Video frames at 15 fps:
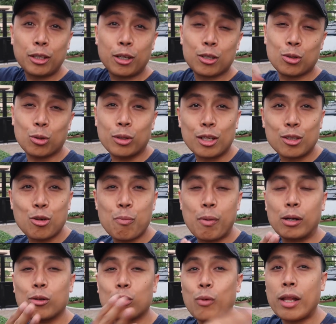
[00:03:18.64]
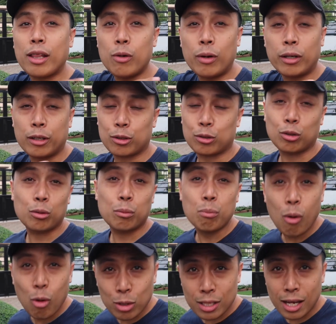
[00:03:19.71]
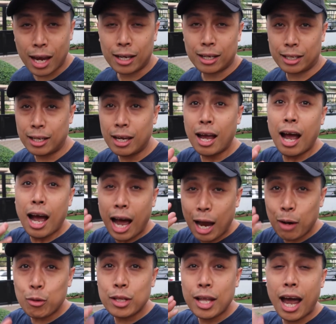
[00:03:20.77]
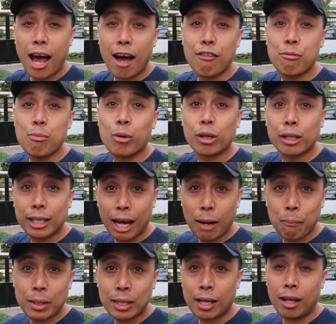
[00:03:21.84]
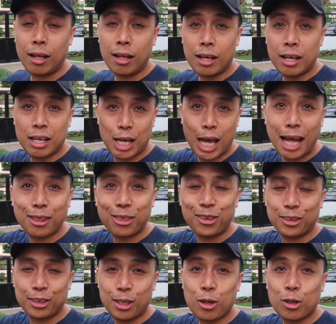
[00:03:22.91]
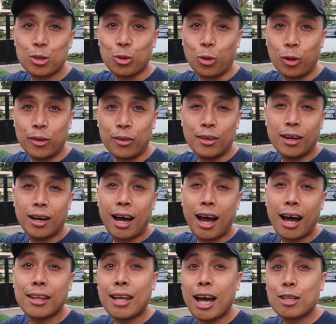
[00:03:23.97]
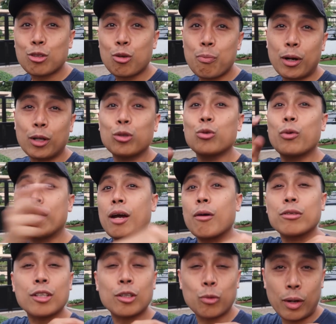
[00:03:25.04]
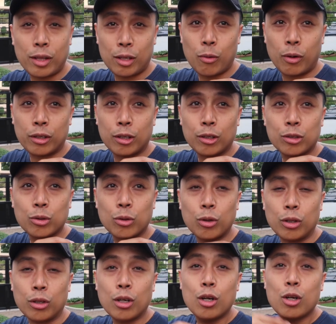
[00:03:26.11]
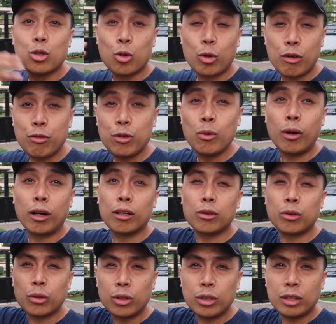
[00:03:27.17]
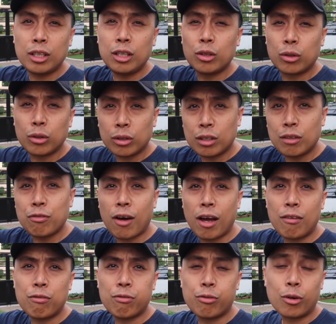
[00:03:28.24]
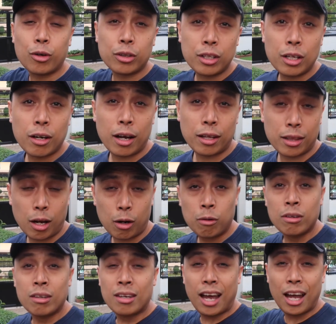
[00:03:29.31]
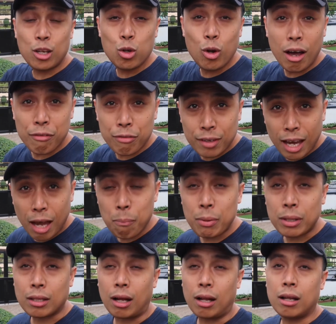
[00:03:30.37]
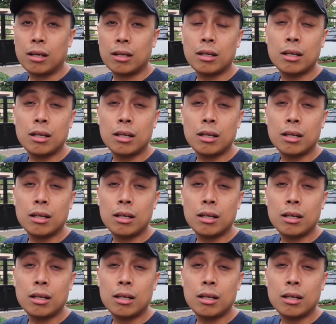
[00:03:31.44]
years old as compared to 21 years old, most likely I would have more capital at 30 years old as compared to when I was at 21 years old. So if you are 30, 35, 40 right now and you have capital,